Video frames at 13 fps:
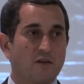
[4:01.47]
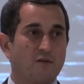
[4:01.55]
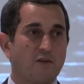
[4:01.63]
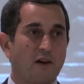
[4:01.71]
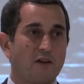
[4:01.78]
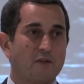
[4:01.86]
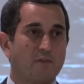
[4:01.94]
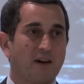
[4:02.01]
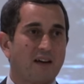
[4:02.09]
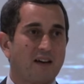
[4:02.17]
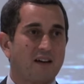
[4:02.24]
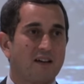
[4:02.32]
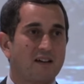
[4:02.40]
followed by
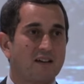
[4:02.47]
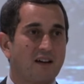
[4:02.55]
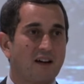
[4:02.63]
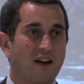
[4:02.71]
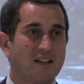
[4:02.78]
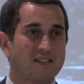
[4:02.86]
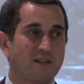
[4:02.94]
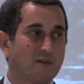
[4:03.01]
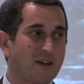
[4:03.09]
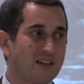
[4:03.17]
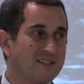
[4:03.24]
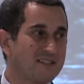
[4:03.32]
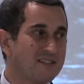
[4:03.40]
a heart
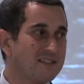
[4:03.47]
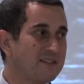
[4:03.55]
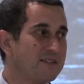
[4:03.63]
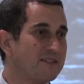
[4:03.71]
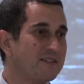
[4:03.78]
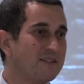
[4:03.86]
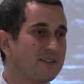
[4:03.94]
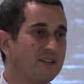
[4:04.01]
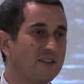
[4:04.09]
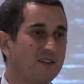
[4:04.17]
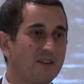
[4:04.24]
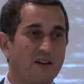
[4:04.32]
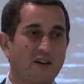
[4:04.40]
arrest
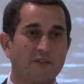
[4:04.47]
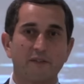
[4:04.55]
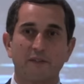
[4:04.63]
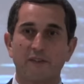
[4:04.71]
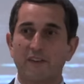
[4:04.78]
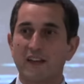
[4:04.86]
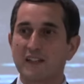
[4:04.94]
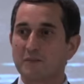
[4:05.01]
of six